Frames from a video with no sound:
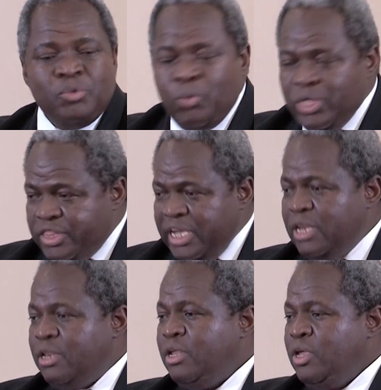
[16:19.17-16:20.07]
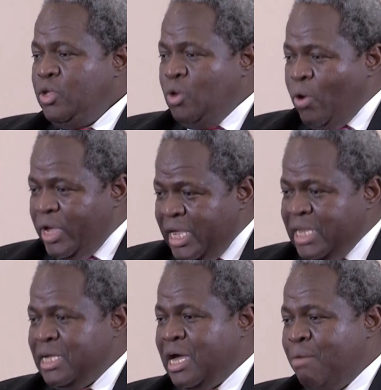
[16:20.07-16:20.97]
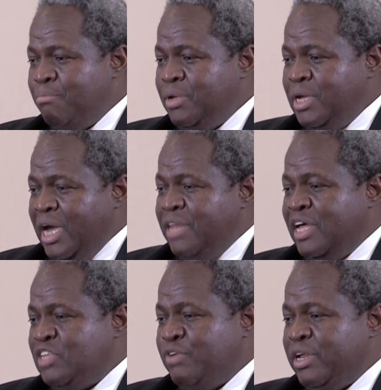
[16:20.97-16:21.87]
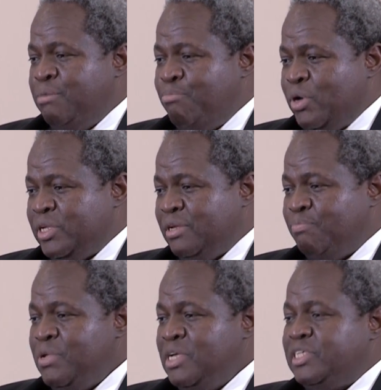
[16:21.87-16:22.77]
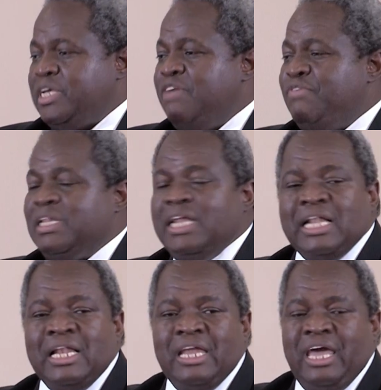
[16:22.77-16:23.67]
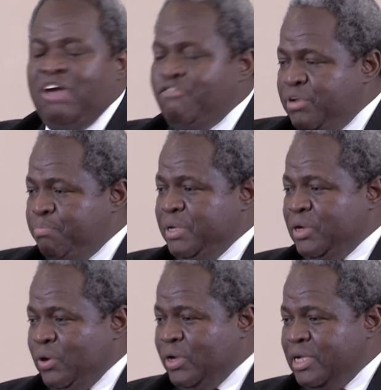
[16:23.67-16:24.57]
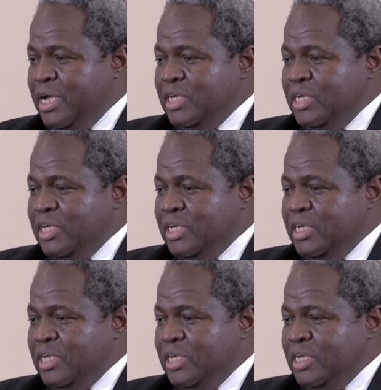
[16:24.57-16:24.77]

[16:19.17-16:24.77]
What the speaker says: Within your income, and that's very important. Save as little every period.